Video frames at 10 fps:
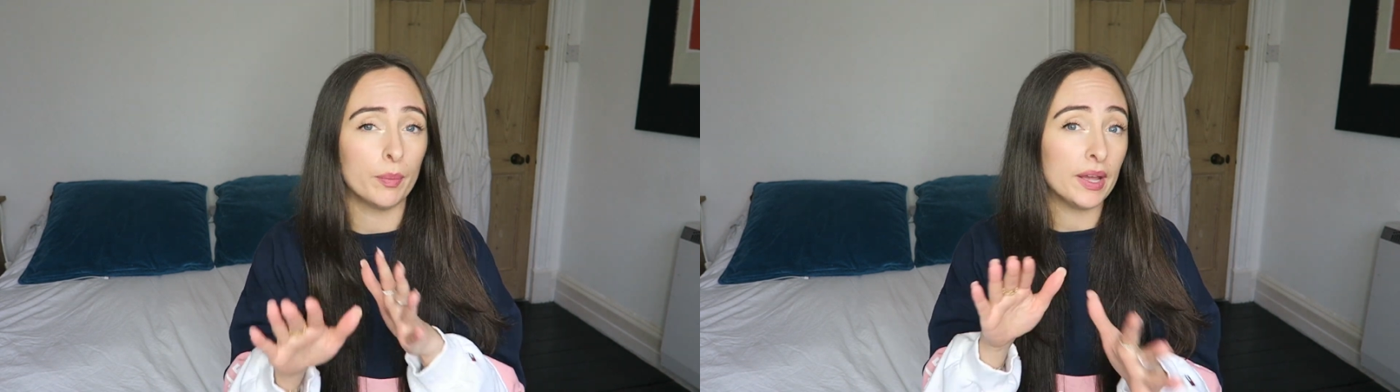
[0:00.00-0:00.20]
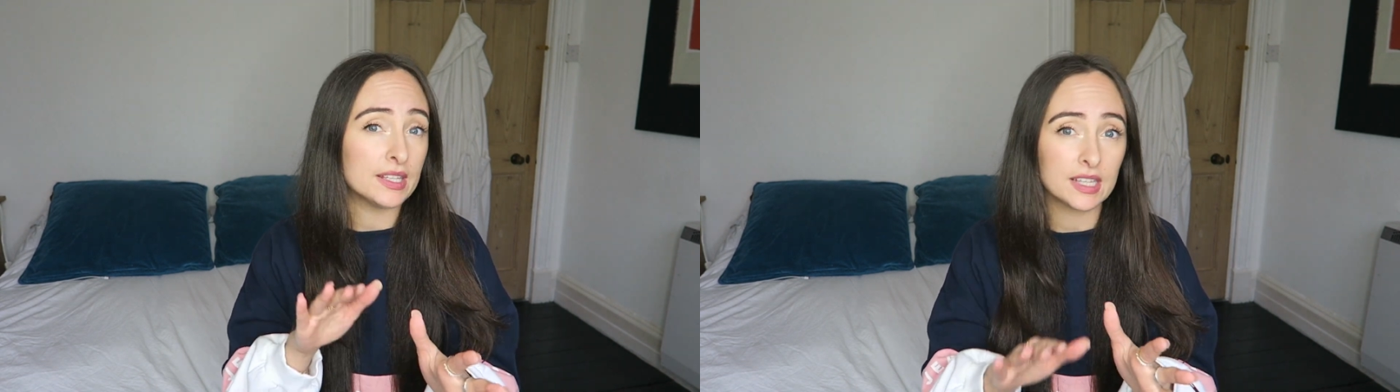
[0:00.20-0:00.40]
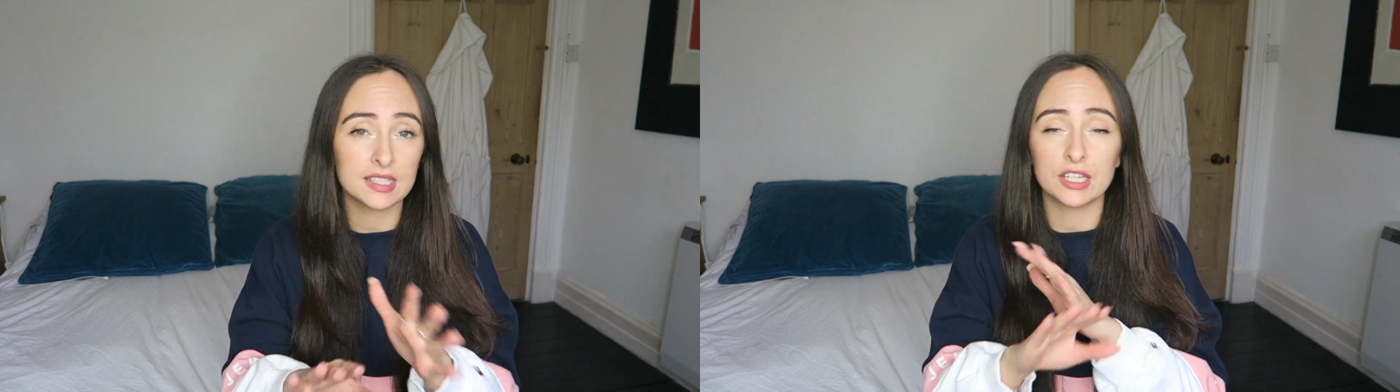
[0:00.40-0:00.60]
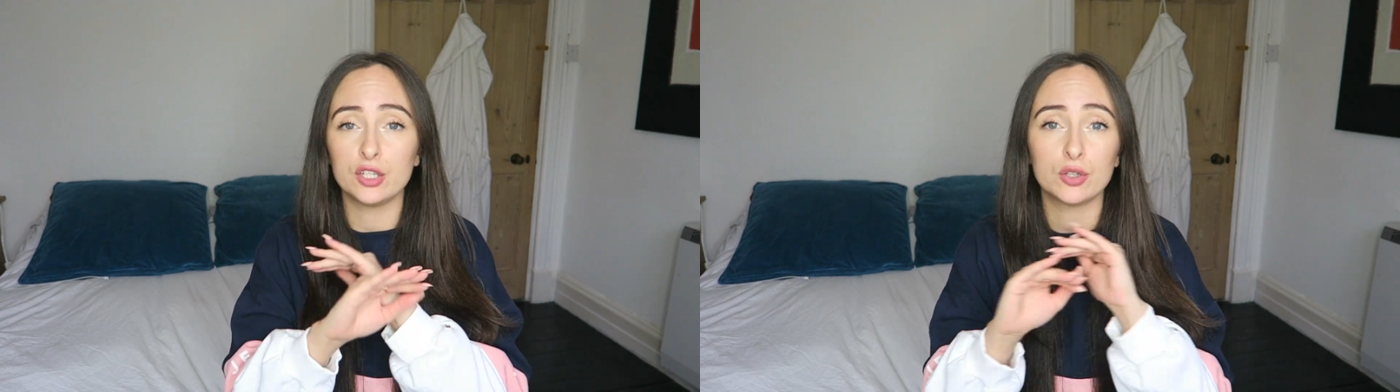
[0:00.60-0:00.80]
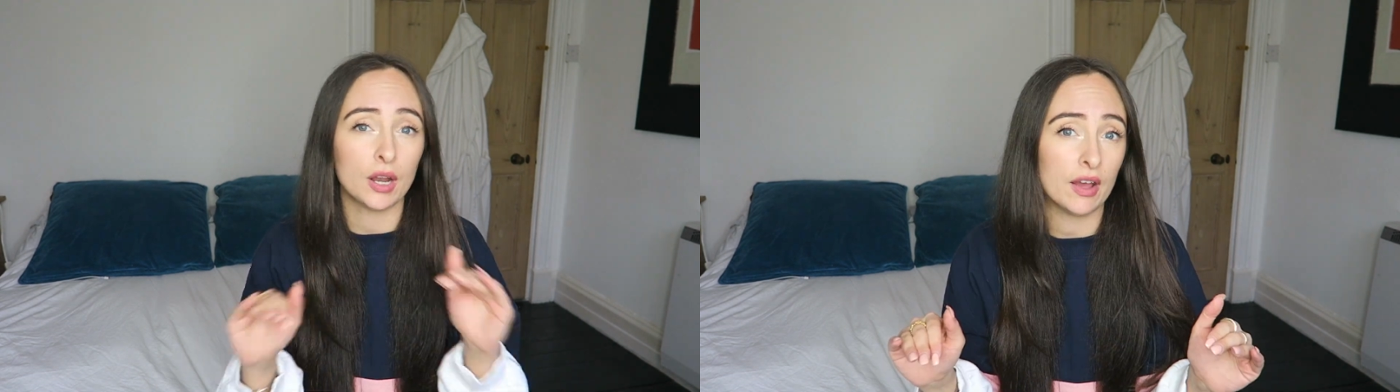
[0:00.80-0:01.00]
basis and
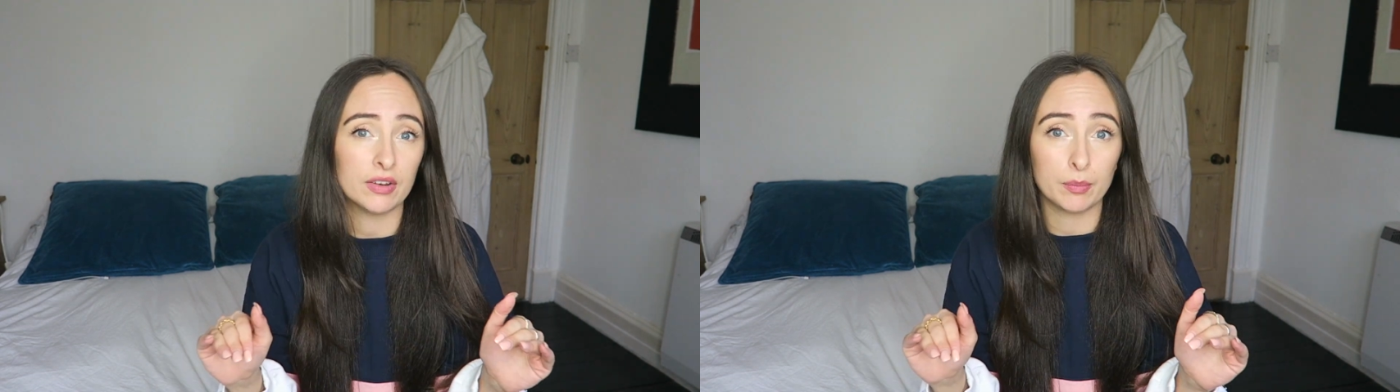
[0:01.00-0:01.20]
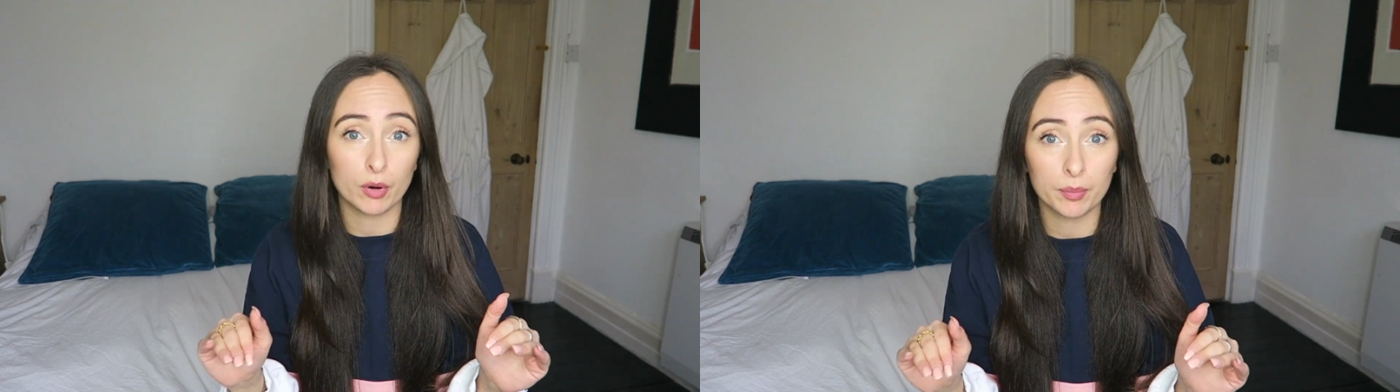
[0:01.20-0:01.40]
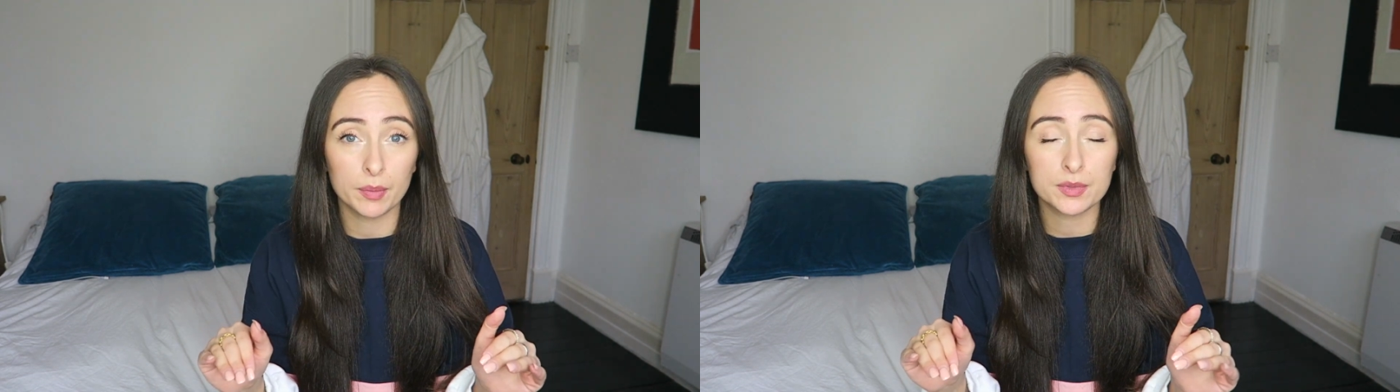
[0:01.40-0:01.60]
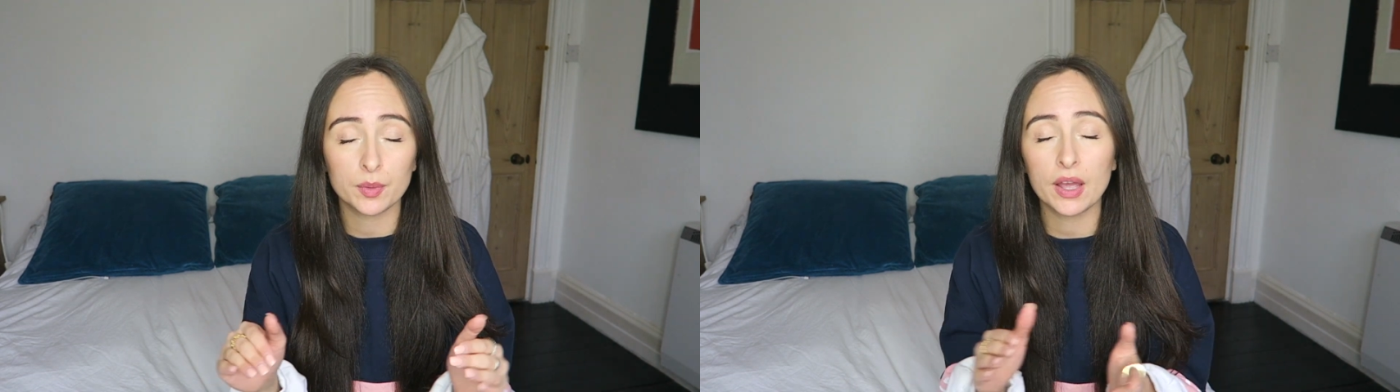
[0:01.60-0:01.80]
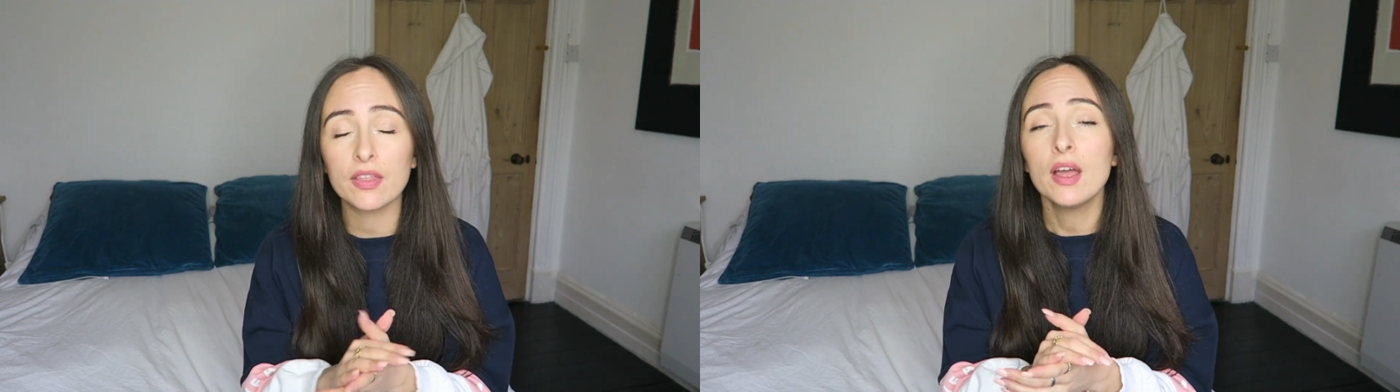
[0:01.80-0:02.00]
you don't have any problems
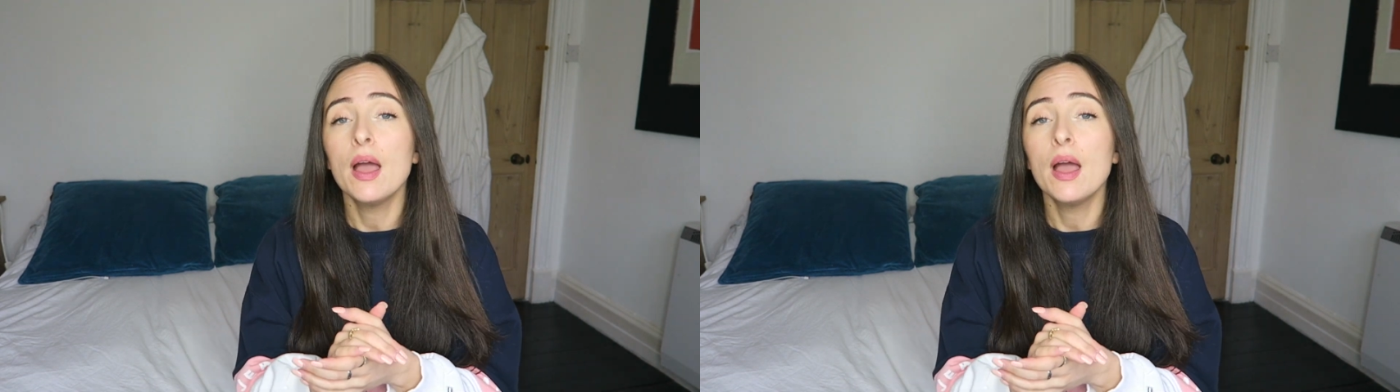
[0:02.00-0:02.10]
with.